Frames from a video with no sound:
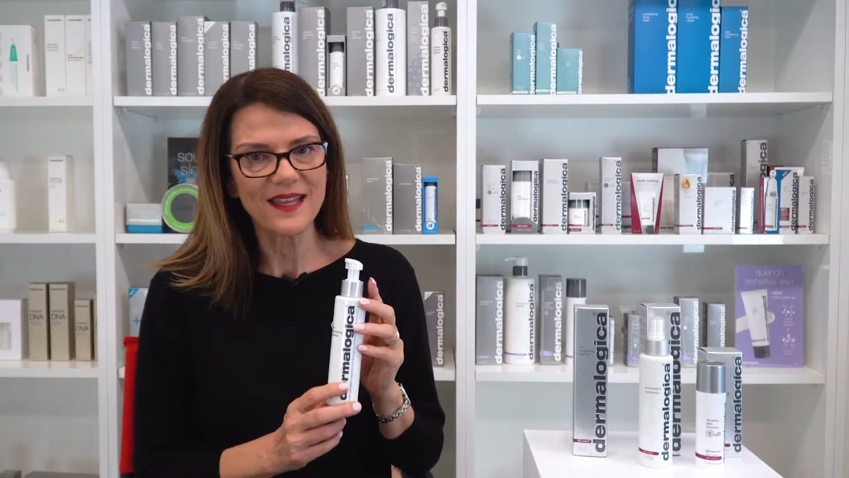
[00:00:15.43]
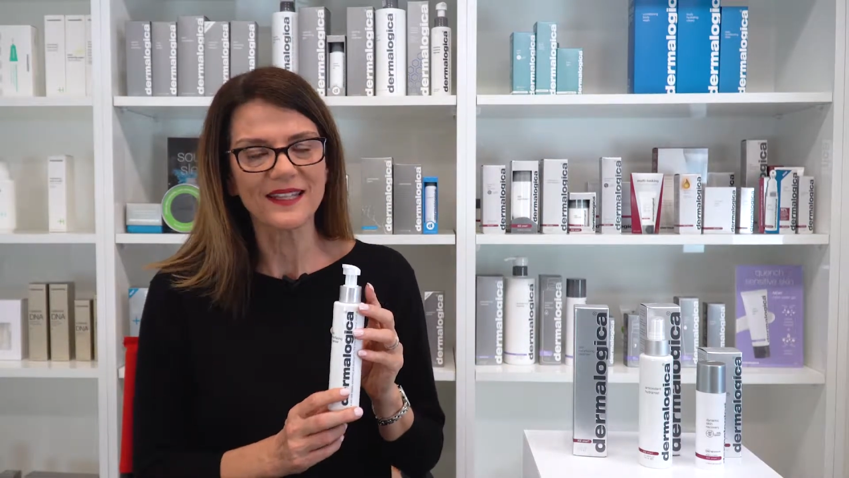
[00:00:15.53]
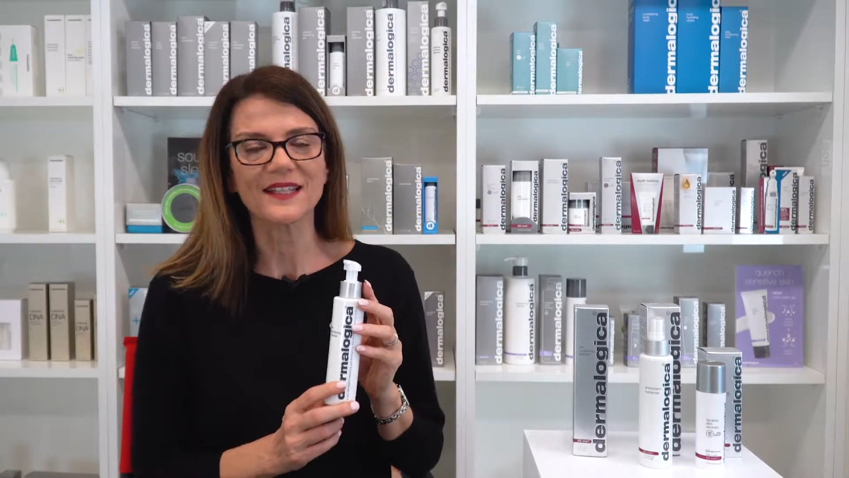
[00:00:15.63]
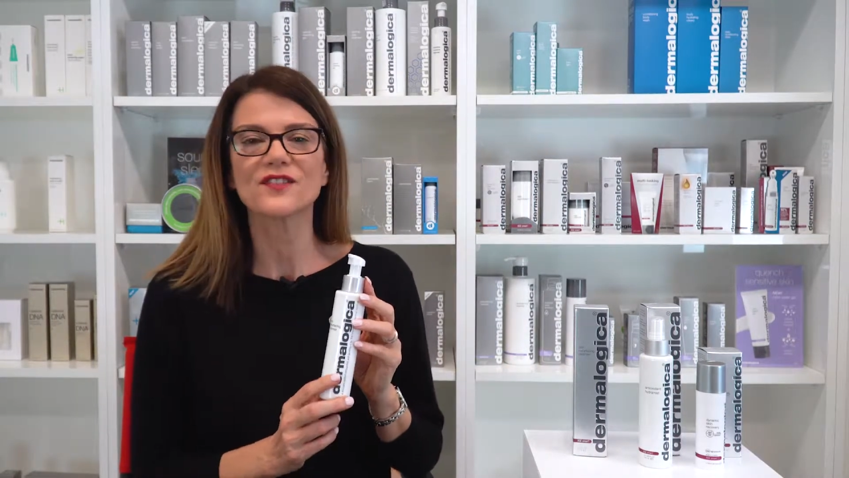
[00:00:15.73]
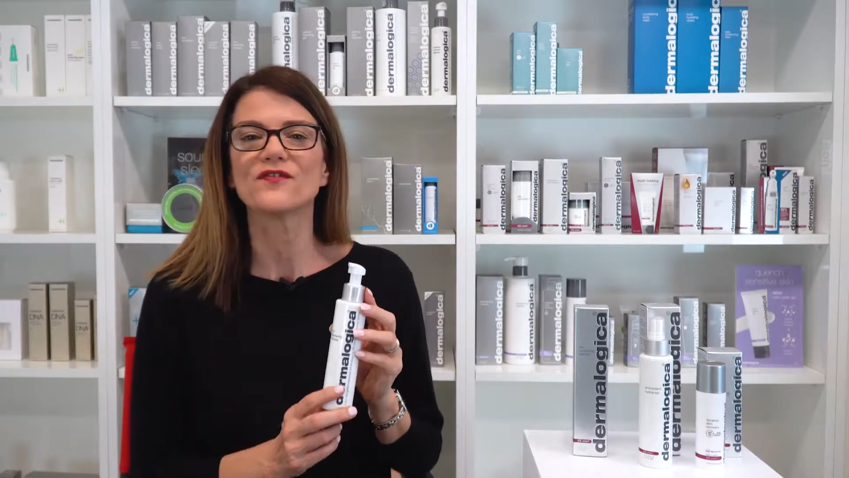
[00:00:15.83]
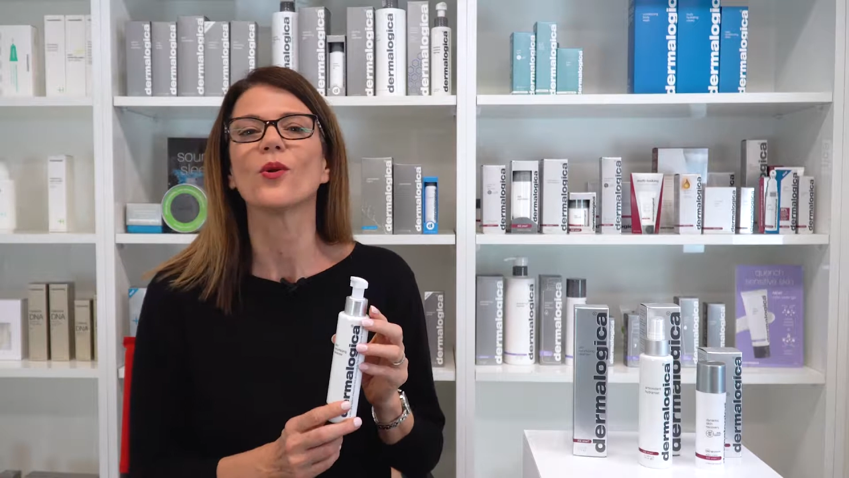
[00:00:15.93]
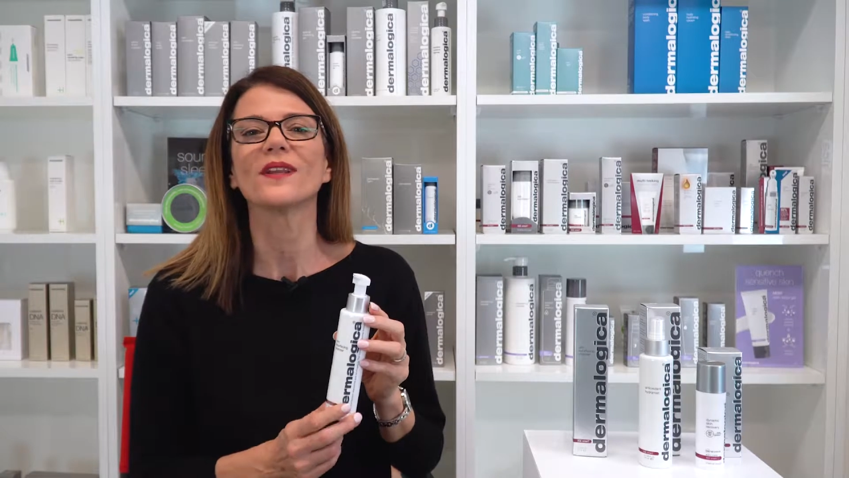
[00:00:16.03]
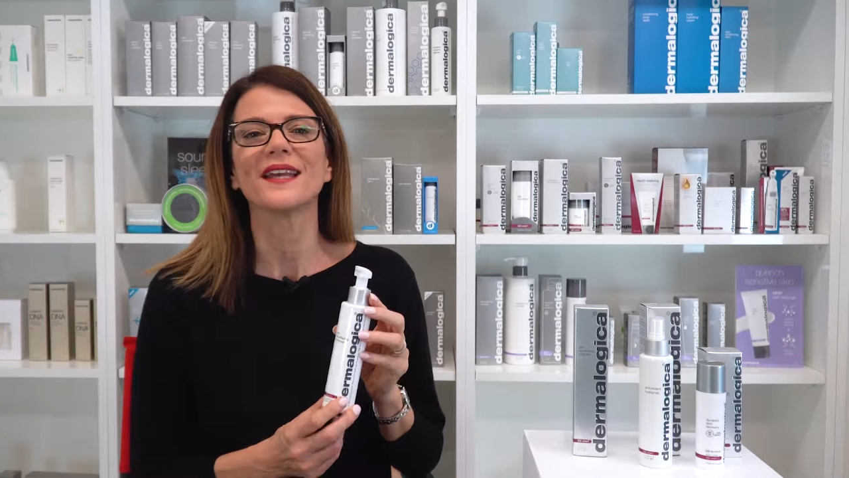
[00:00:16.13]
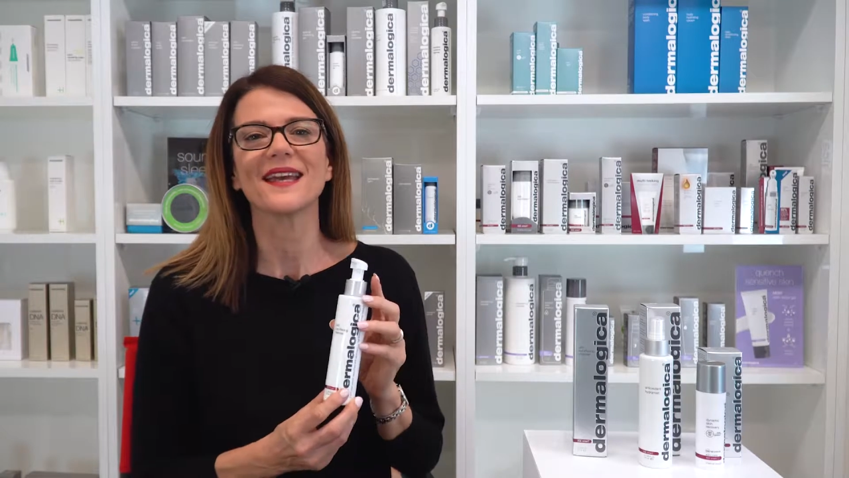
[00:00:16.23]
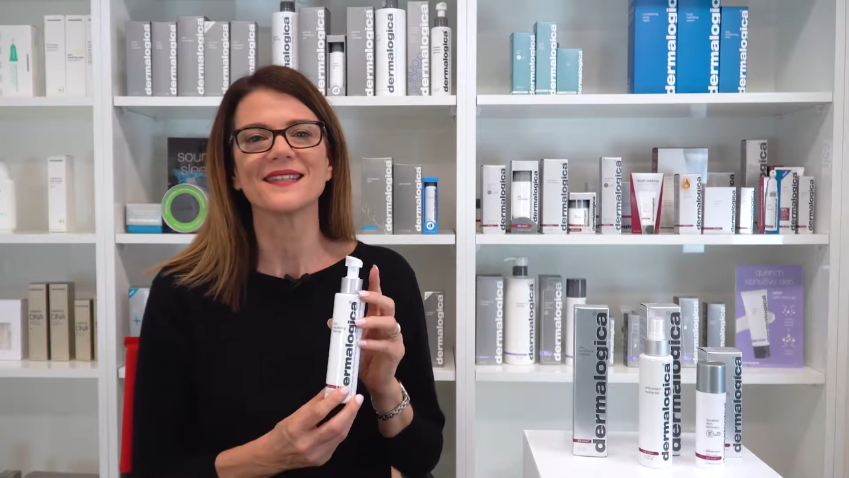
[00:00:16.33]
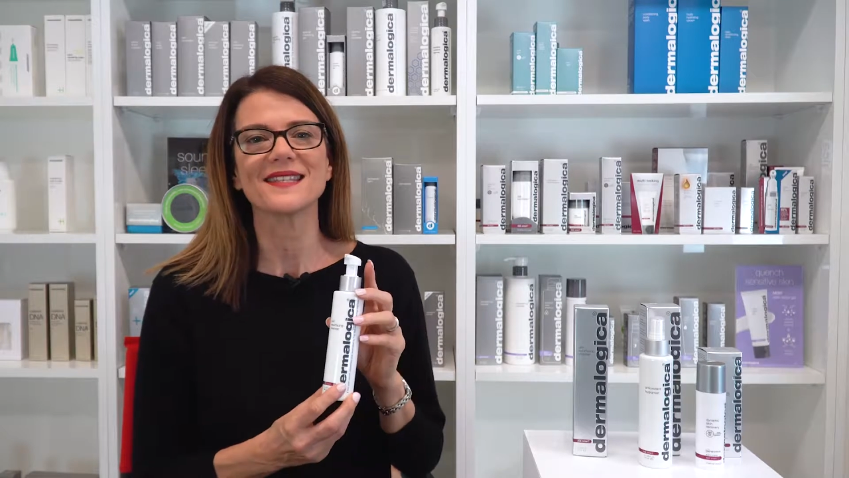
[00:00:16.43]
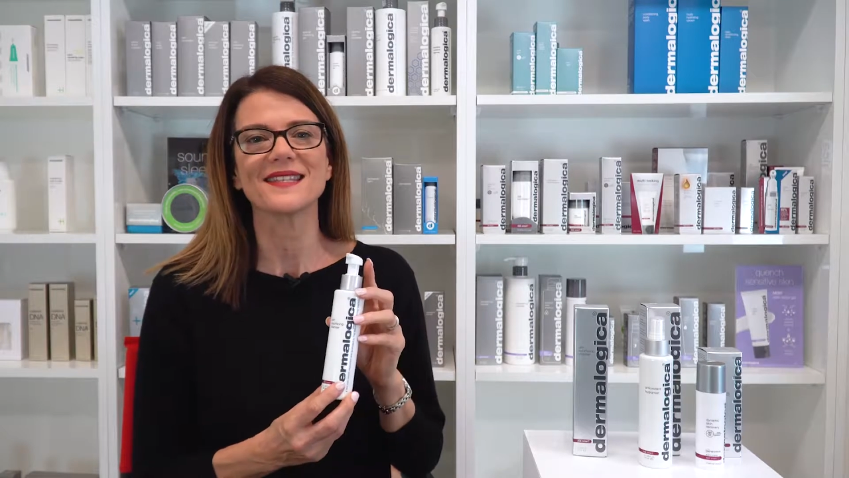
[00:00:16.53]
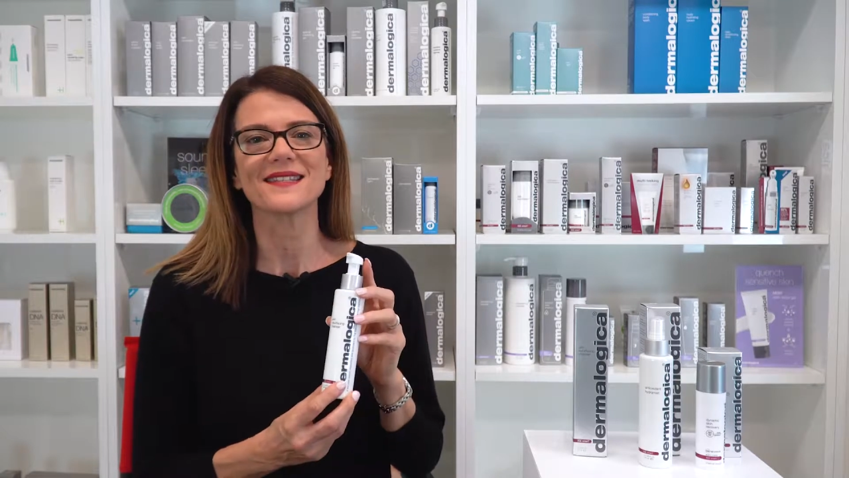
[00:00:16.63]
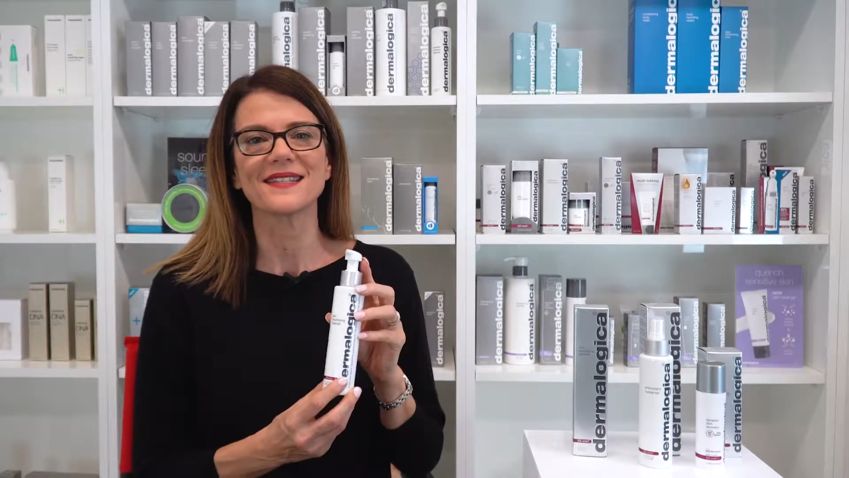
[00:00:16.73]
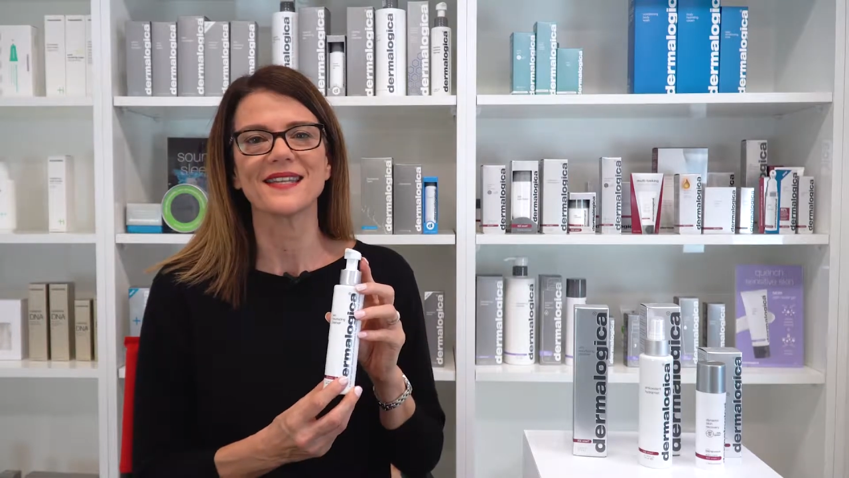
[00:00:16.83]
and exfoliates
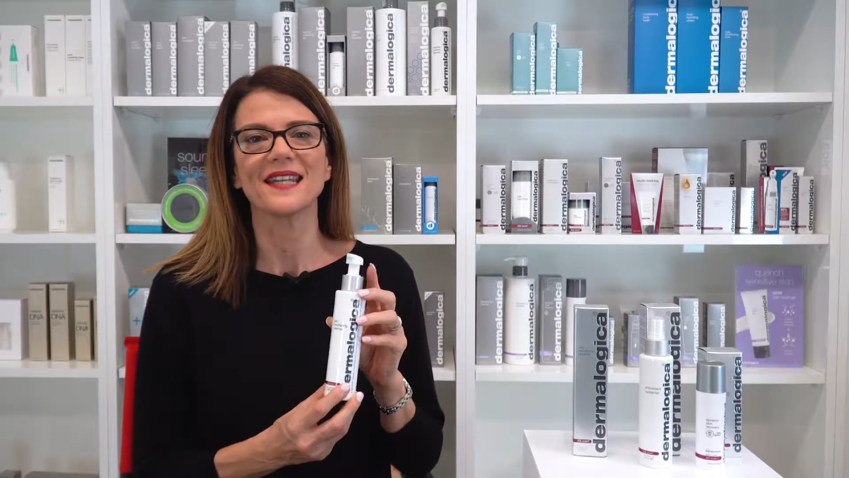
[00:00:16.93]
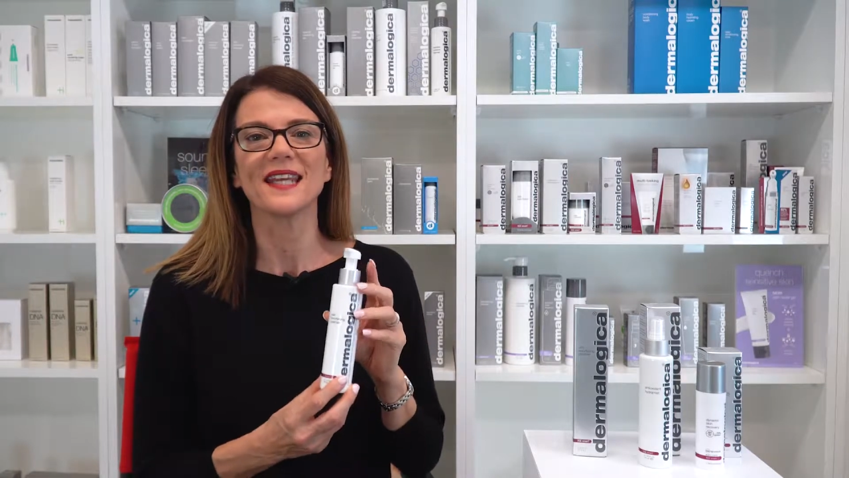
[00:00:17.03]
the skin